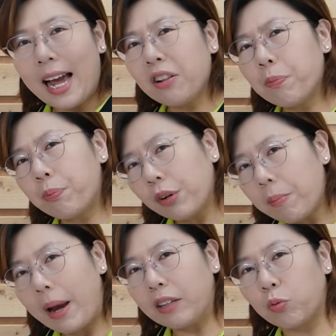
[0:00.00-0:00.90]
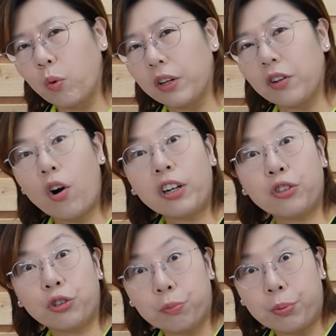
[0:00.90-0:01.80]
and the pre-made ones are
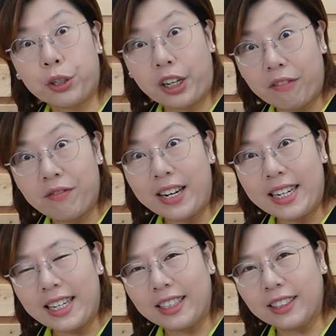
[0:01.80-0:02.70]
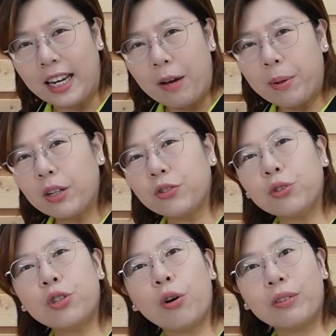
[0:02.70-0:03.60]
super convenient because
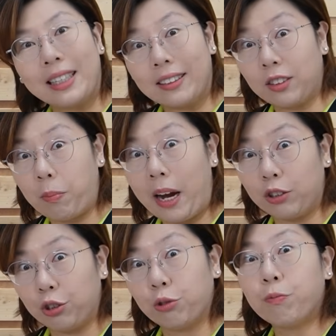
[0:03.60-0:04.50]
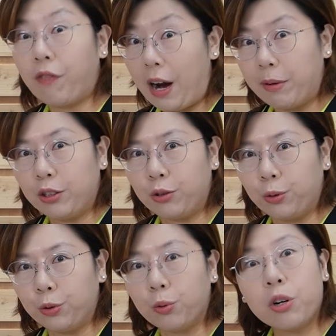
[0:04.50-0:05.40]
you don't need space special fiber
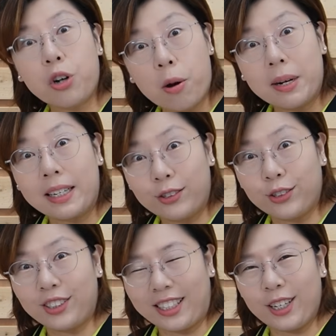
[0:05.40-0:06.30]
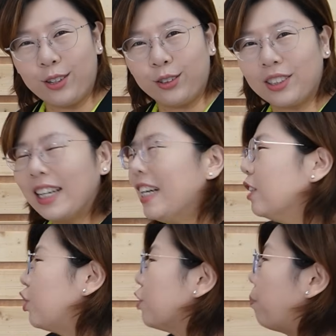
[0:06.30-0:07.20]
tools or termination skills.
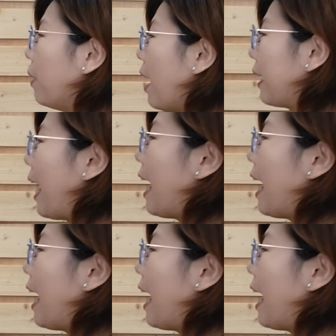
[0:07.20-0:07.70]
Just plug